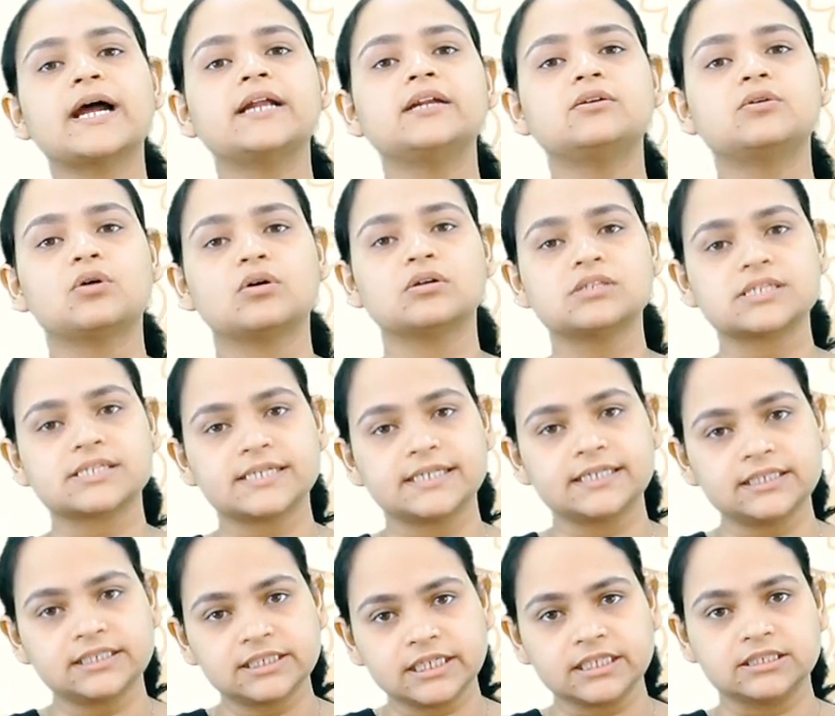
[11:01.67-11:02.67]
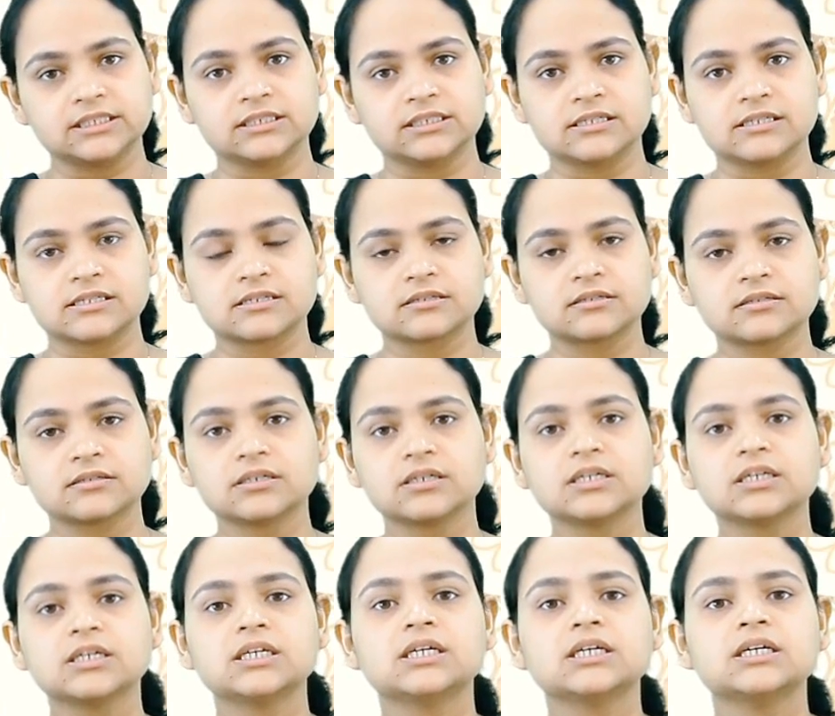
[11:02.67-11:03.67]
and constant changes.
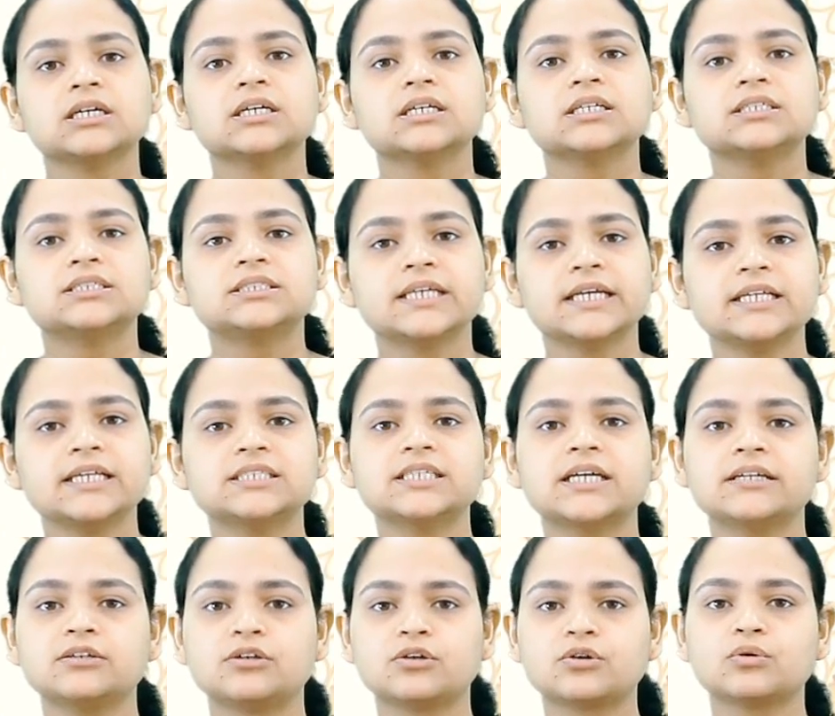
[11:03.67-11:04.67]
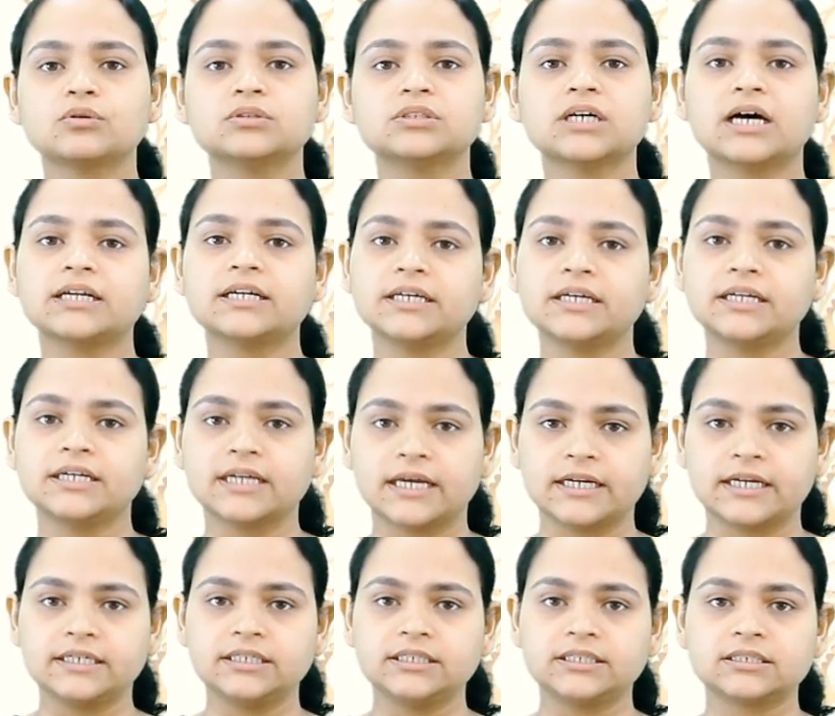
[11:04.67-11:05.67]
Change and growth are
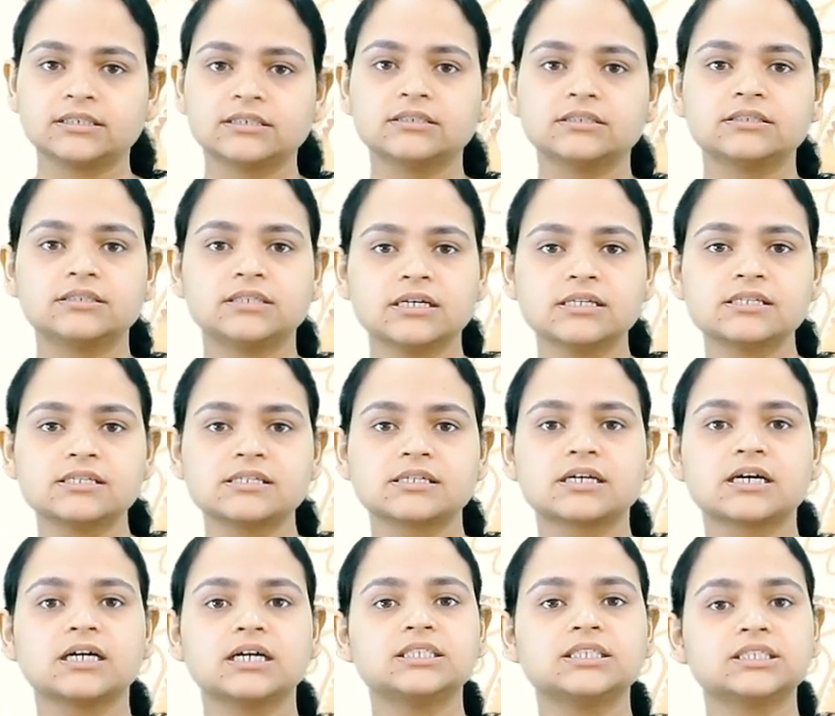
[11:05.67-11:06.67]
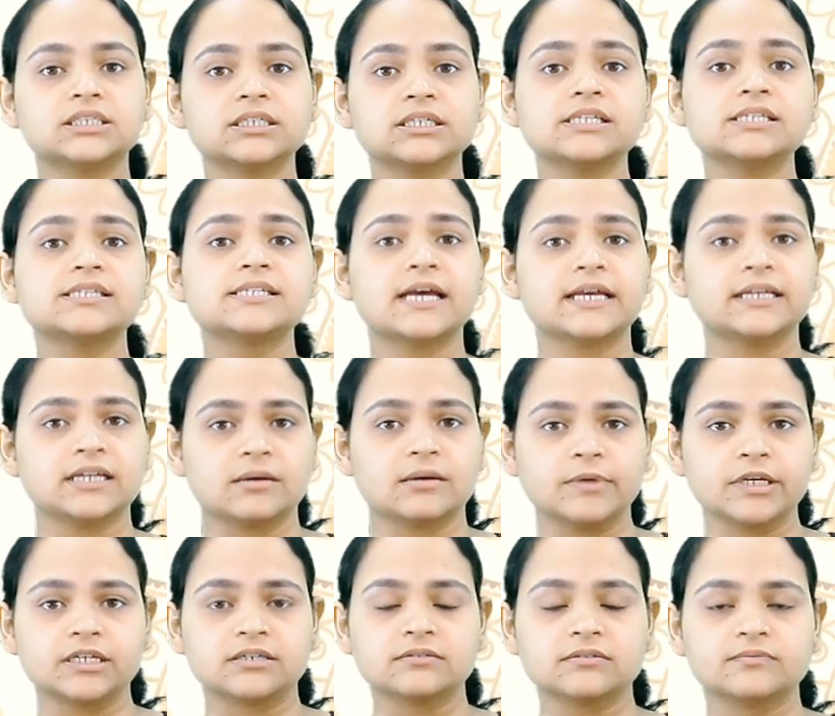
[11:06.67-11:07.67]
inherent, thus, culture is
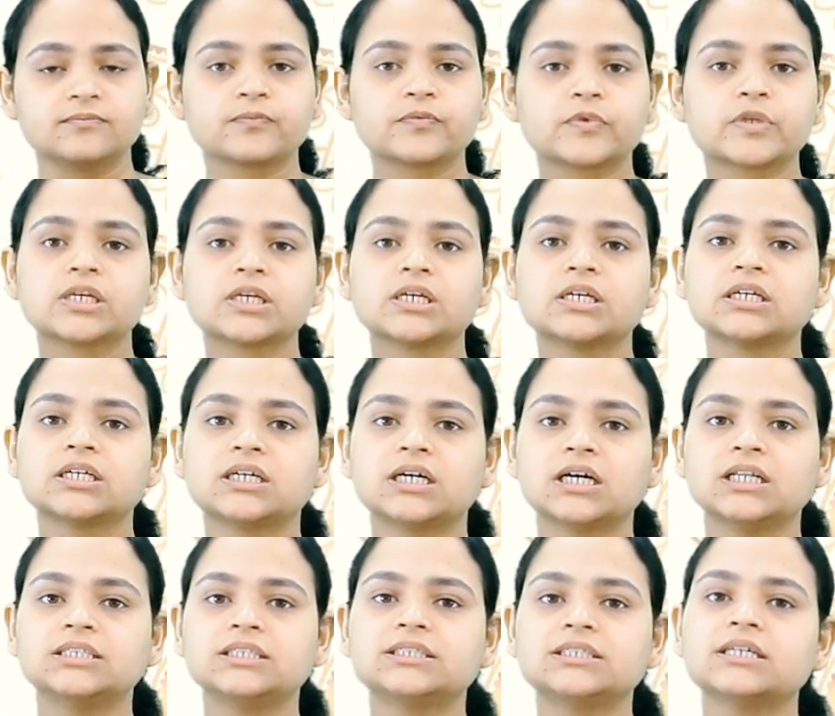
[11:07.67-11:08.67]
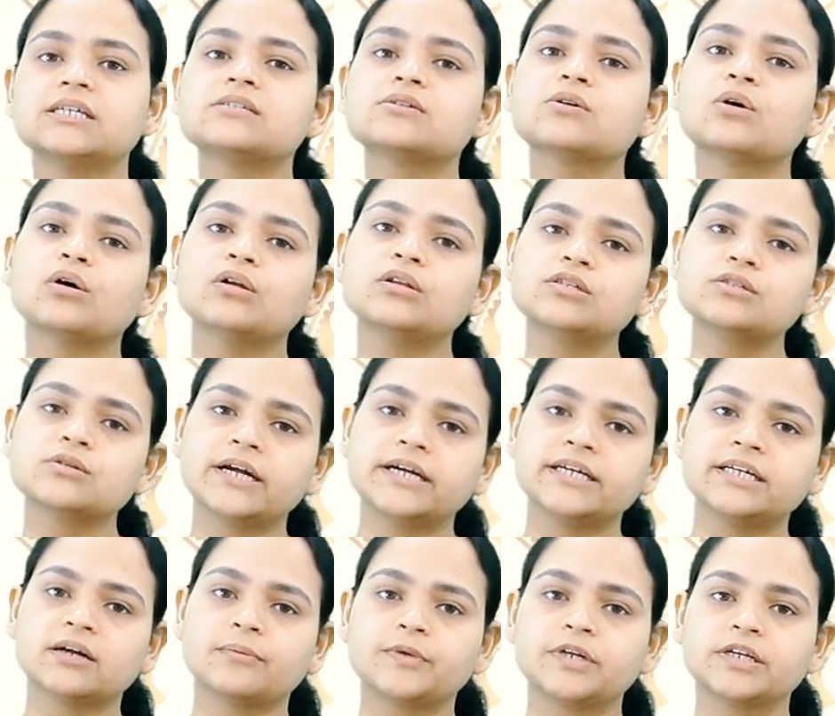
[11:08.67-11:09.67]
dynamic. Culture is also
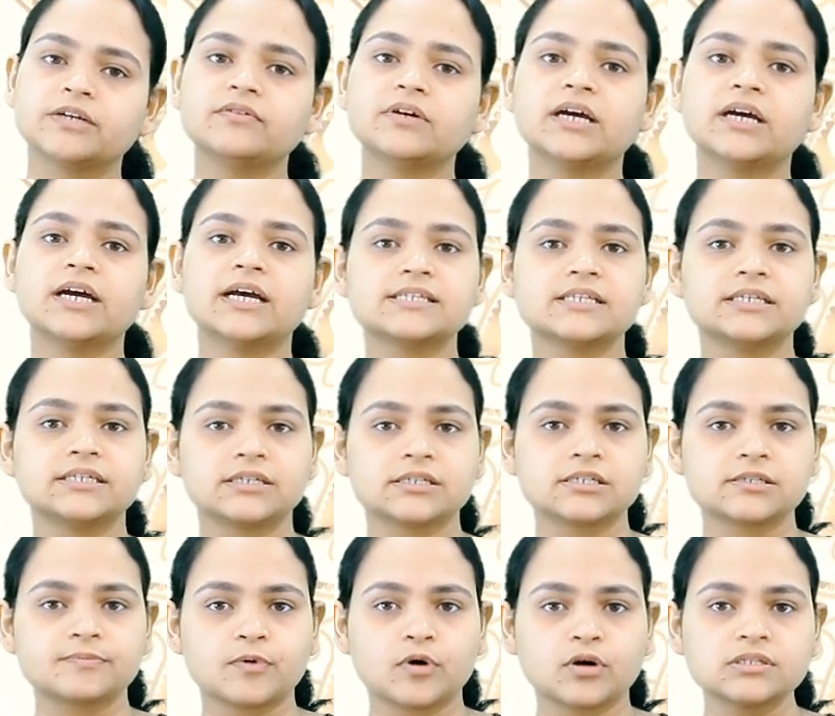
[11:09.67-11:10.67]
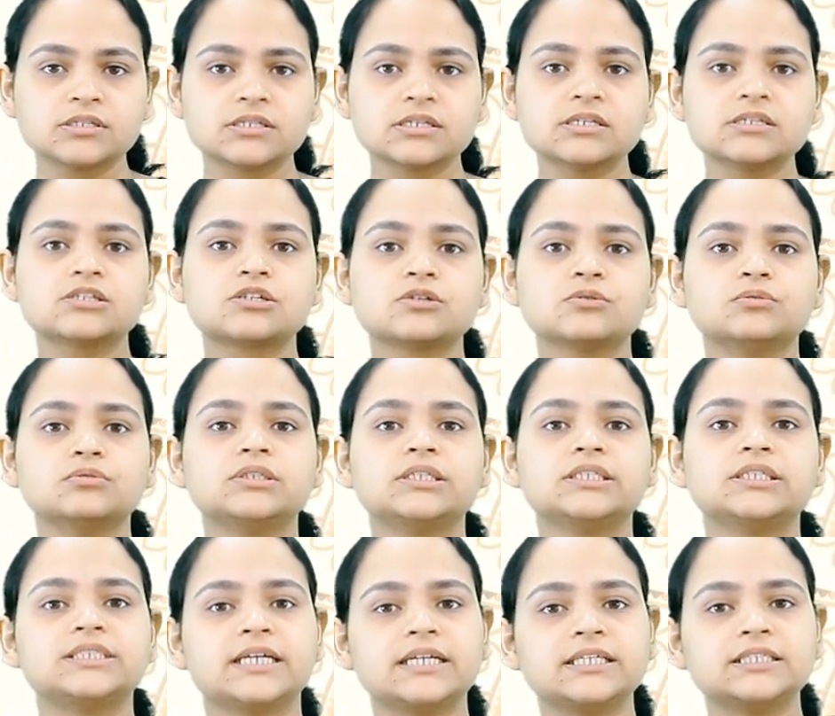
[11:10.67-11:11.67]
adaptive as it responds to
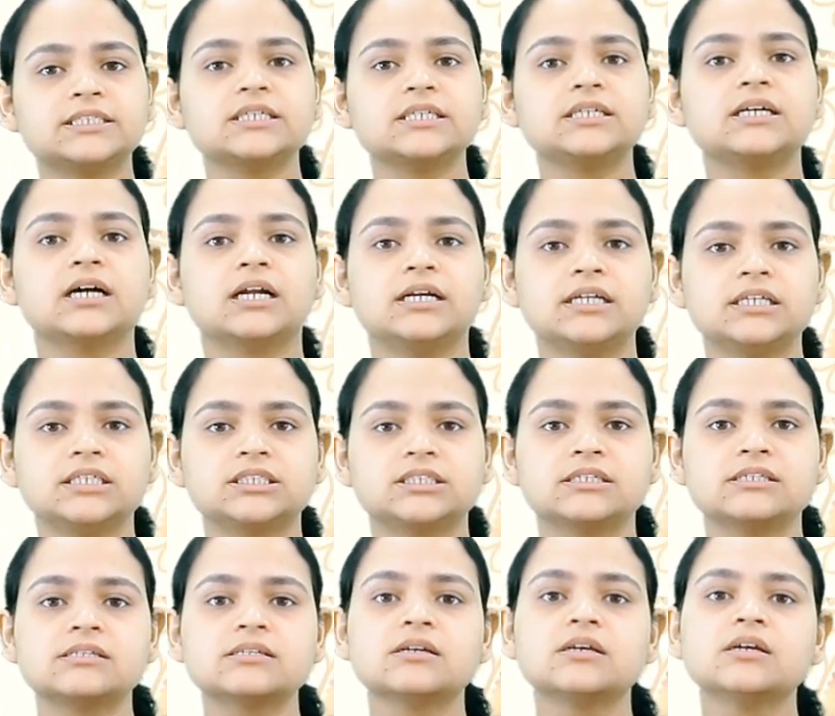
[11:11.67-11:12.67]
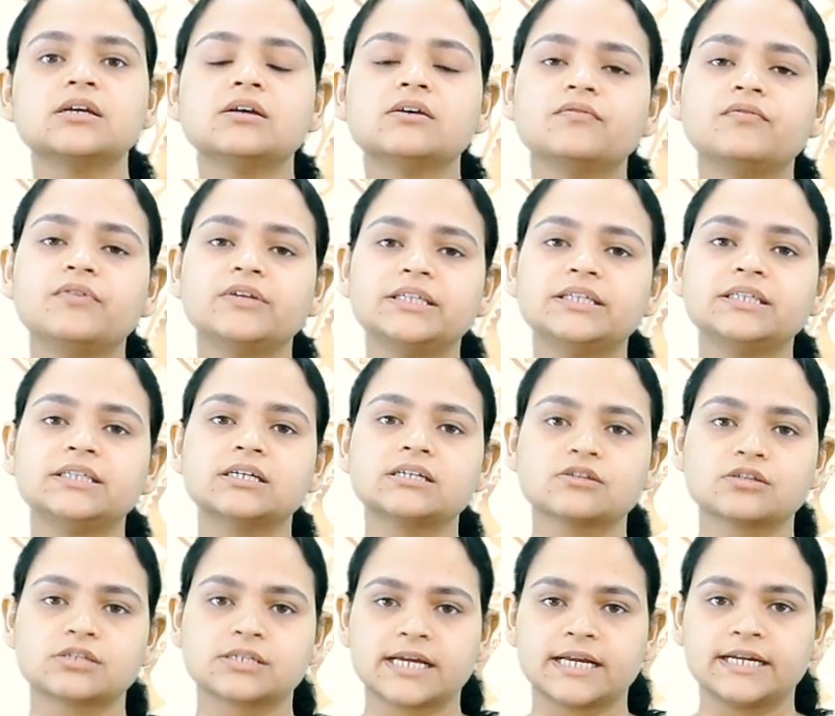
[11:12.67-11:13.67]
the changing conditions within the
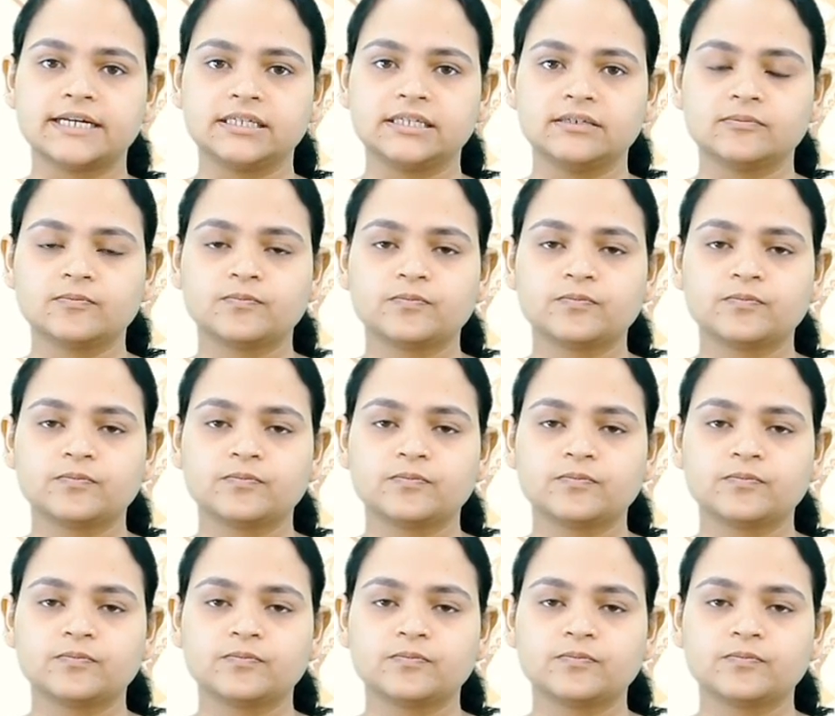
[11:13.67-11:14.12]
society.